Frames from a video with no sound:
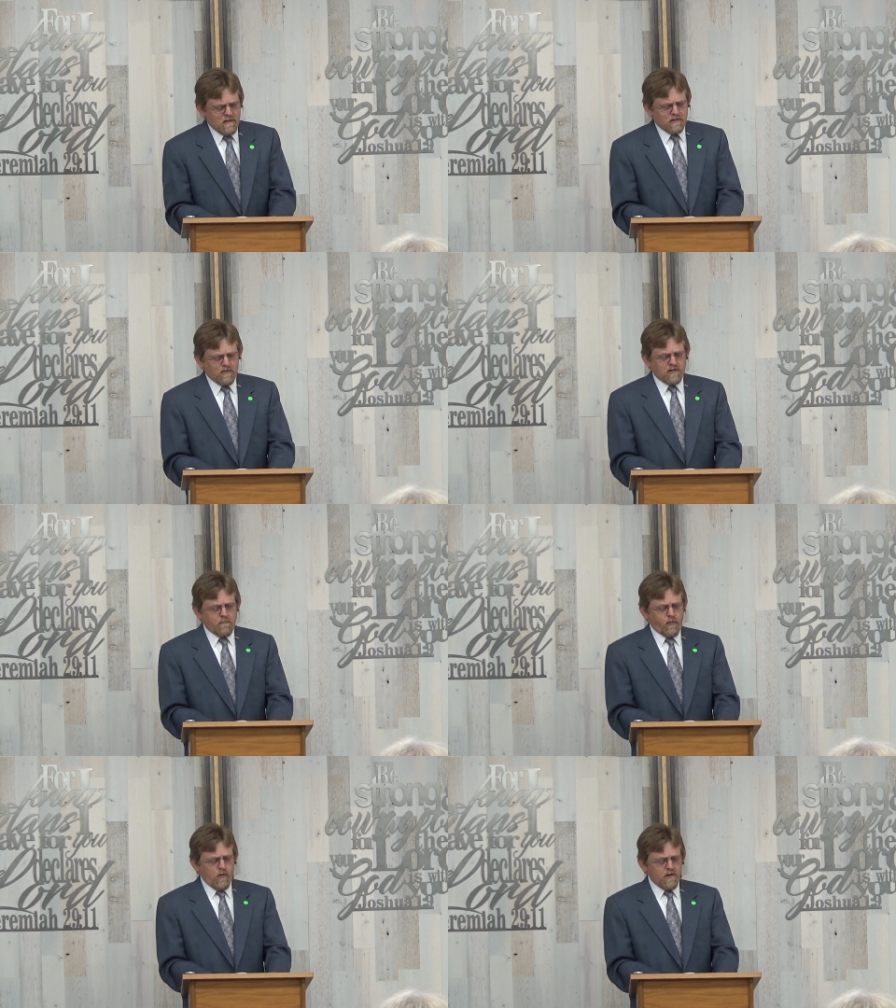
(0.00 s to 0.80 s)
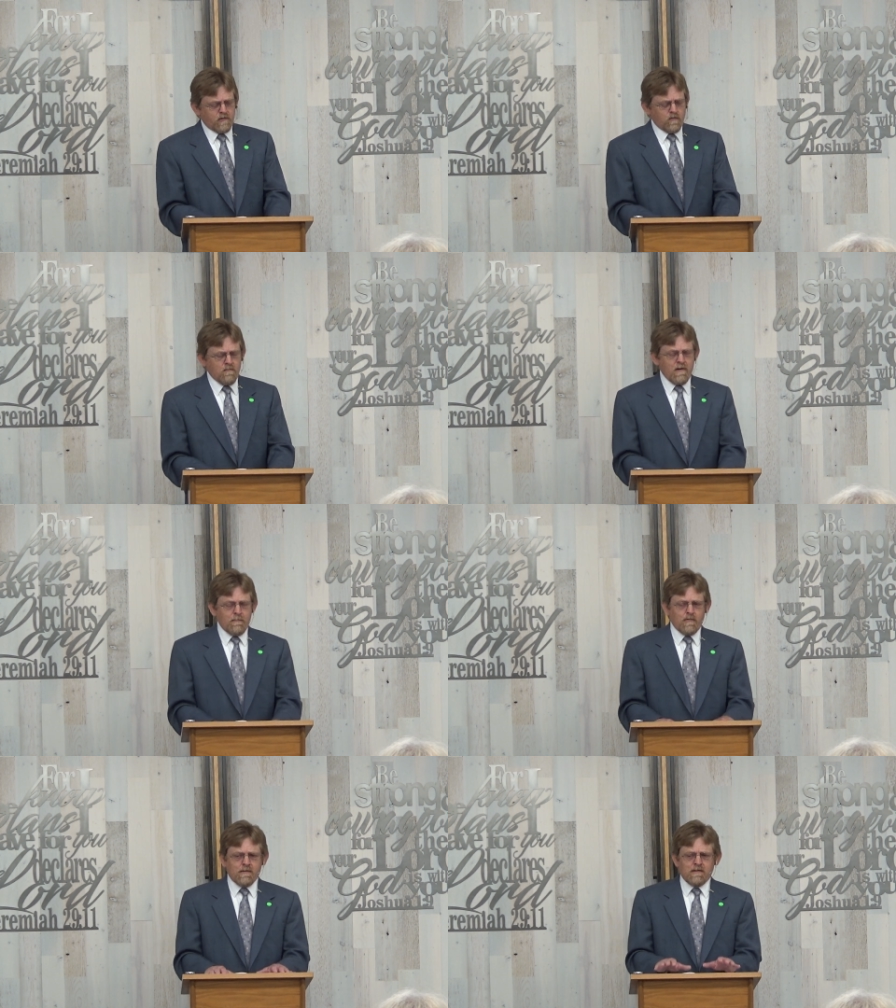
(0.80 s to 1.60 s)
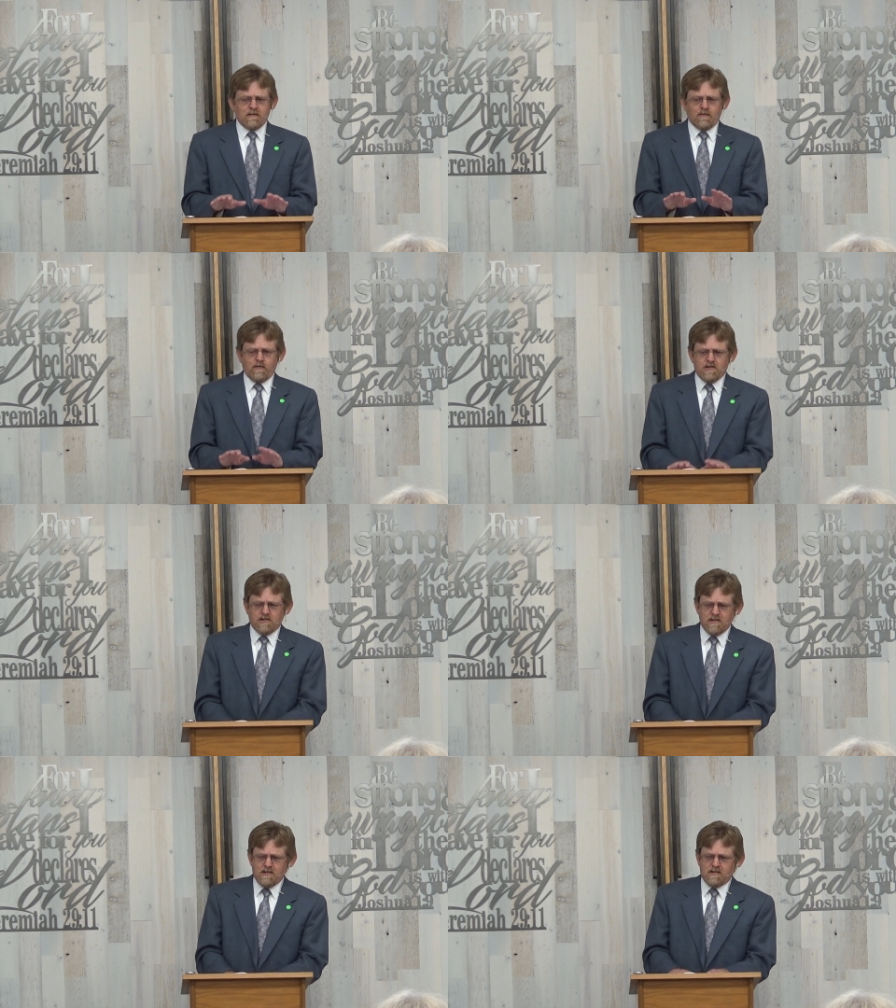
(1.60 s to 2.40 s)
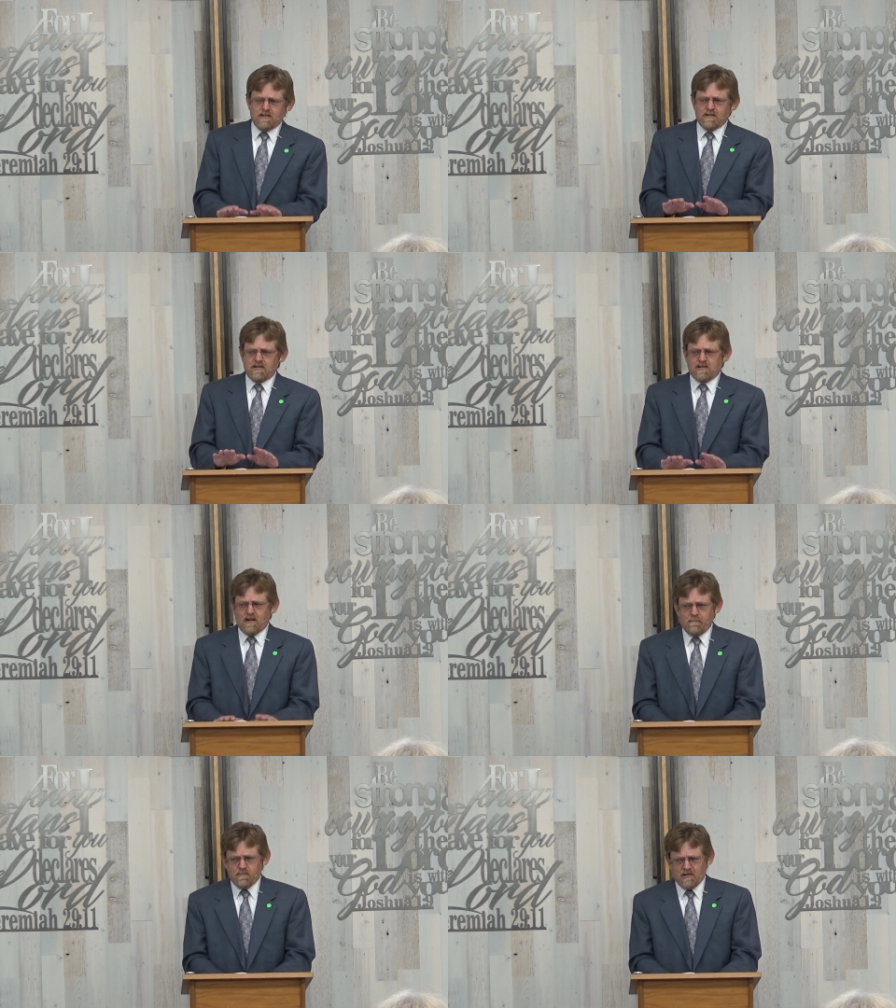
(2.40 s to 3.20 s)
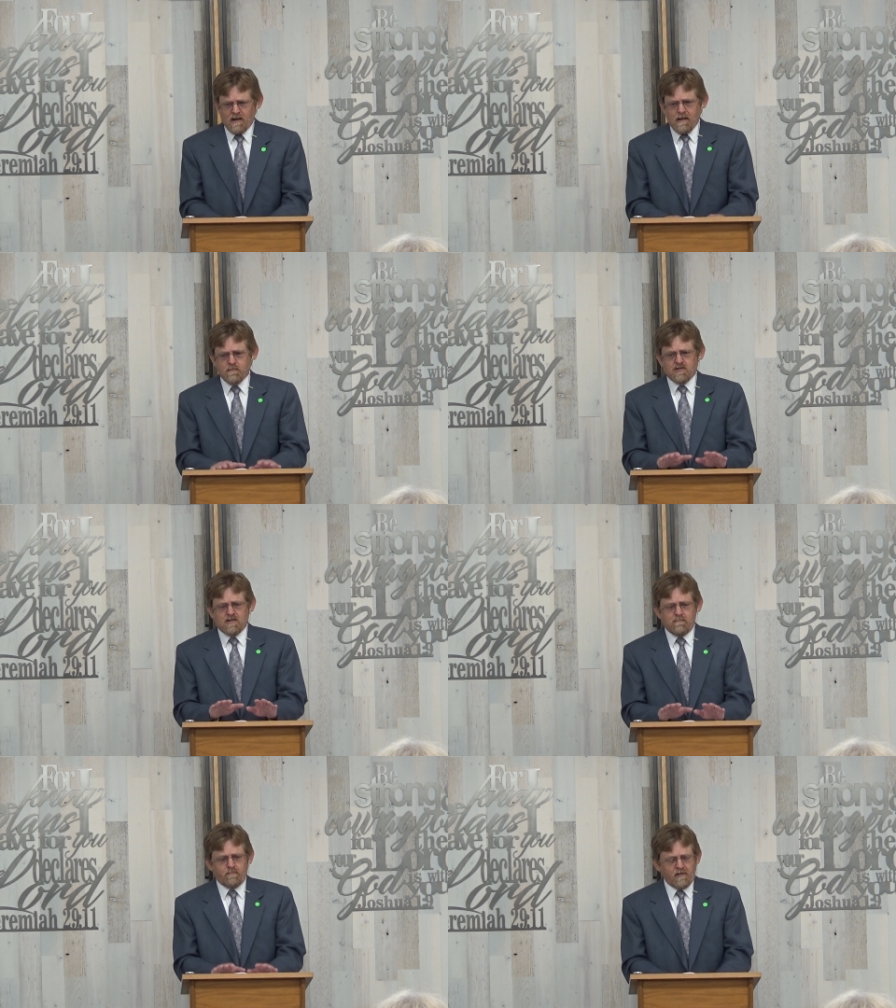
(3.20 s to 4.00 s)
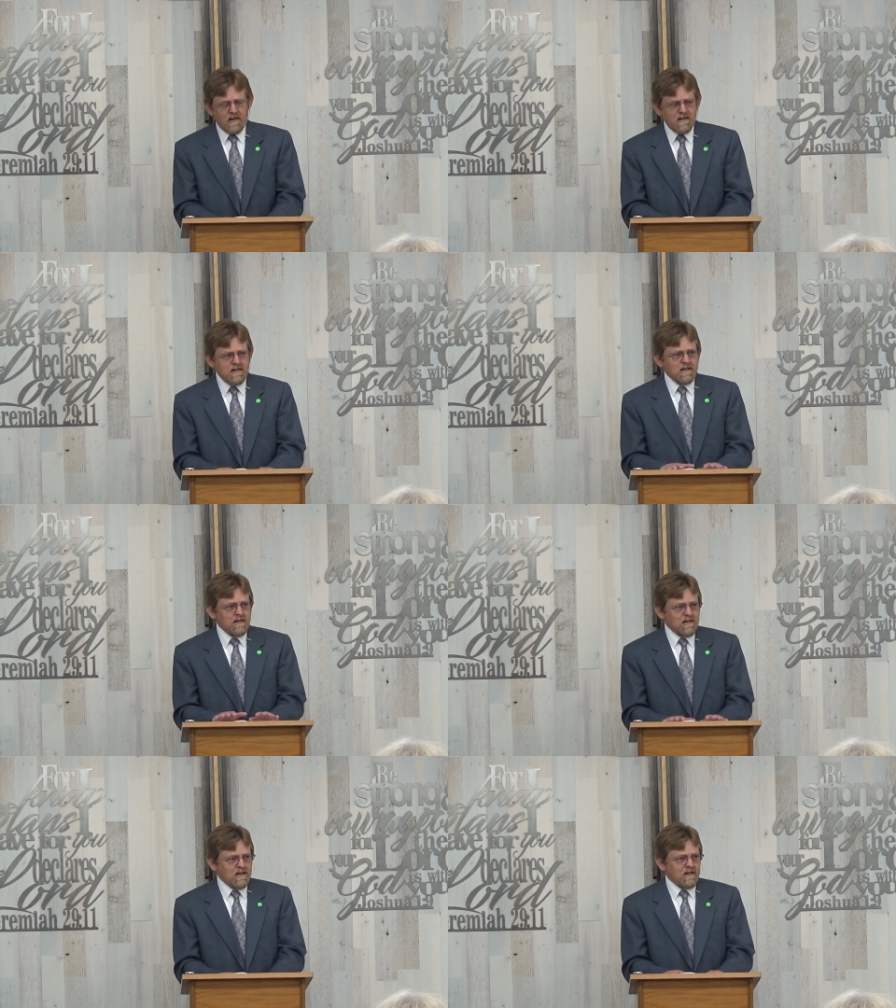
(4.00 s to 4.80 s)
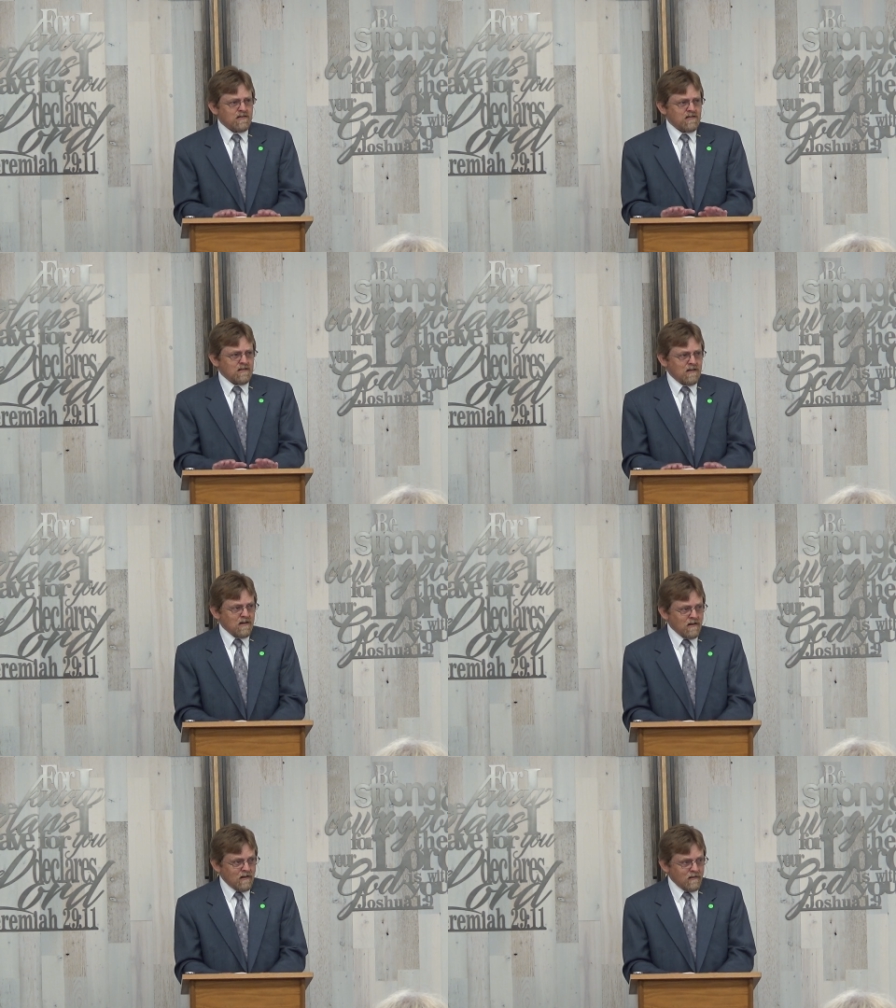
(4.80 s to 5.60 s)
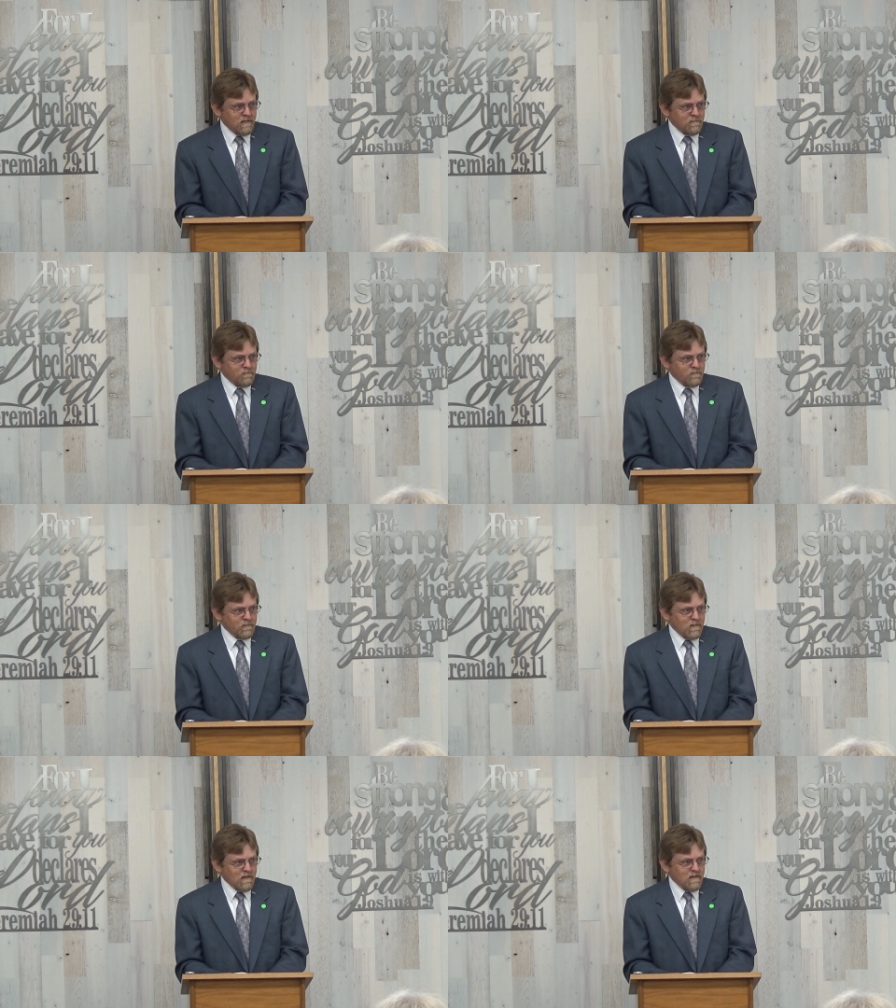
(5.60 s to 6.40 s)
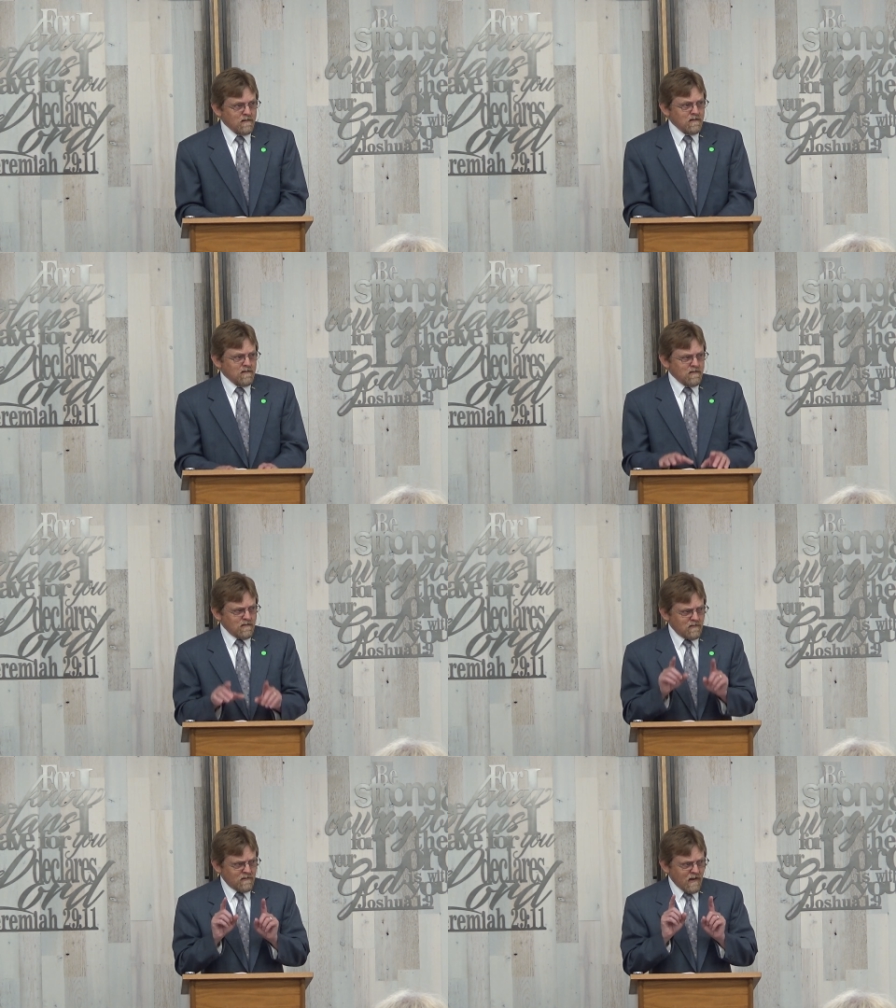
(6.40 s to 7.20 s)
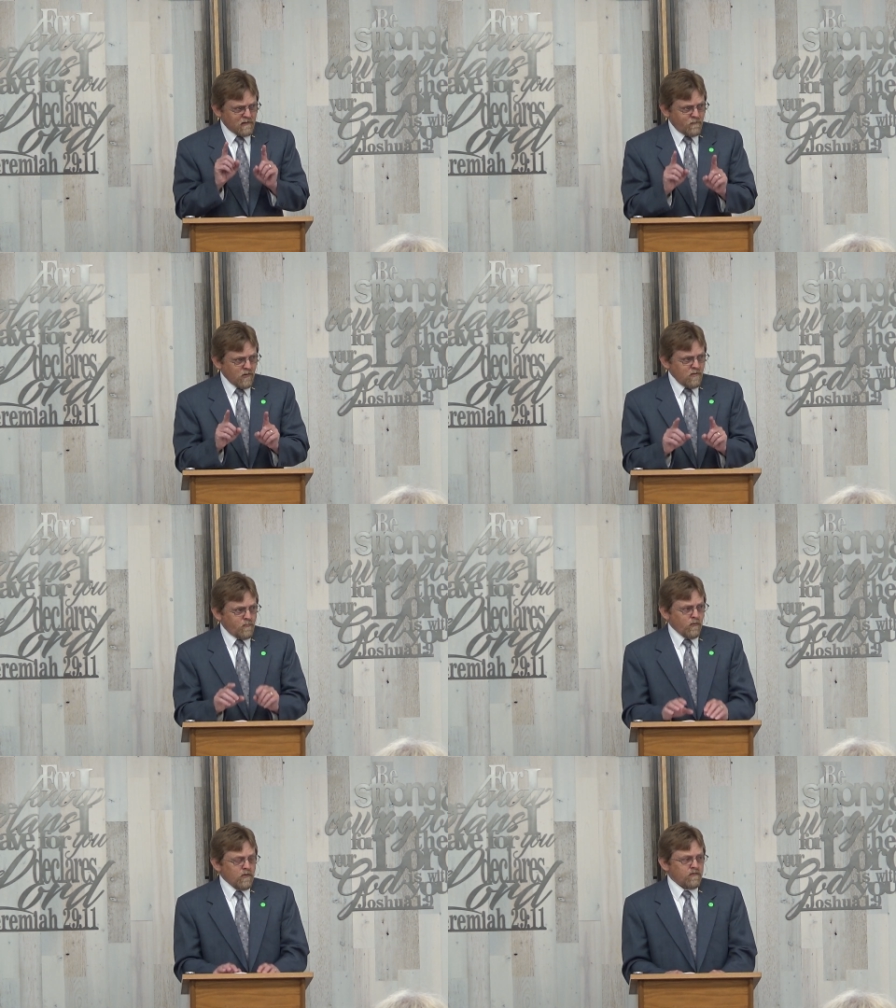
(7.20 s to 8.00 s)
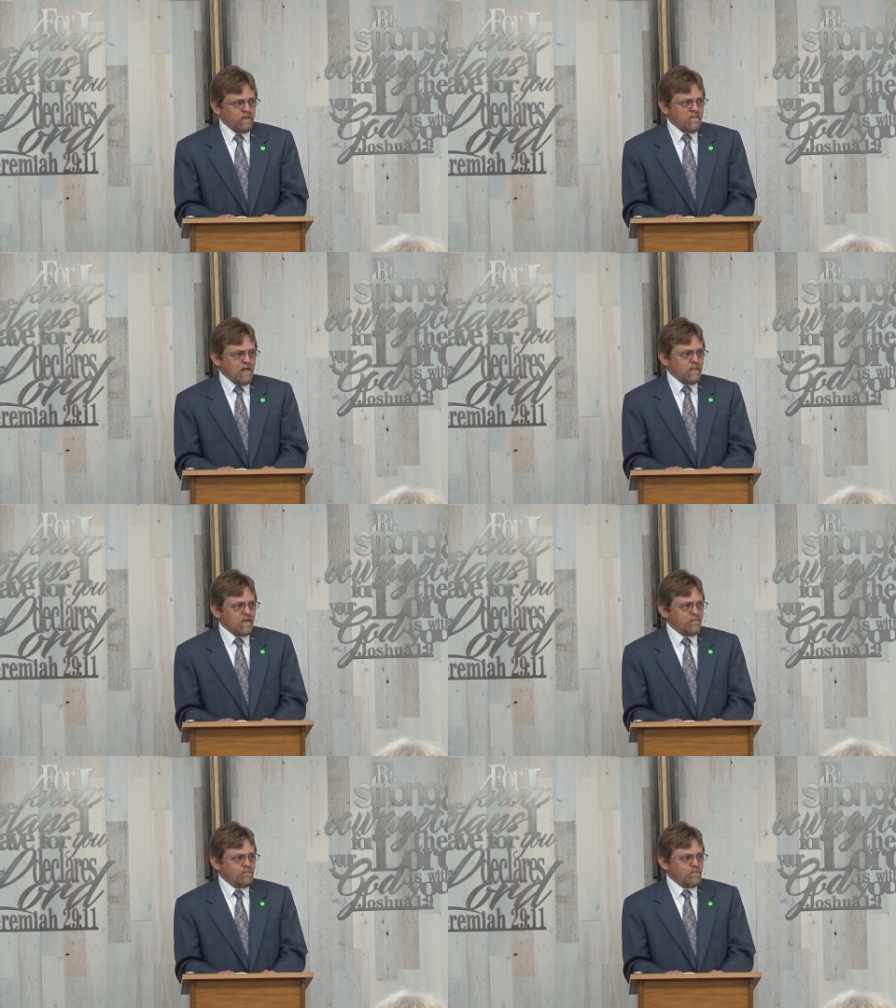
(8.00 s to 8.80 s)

So it's important to remember that Christians sometimes complain against God. That's very important to remember.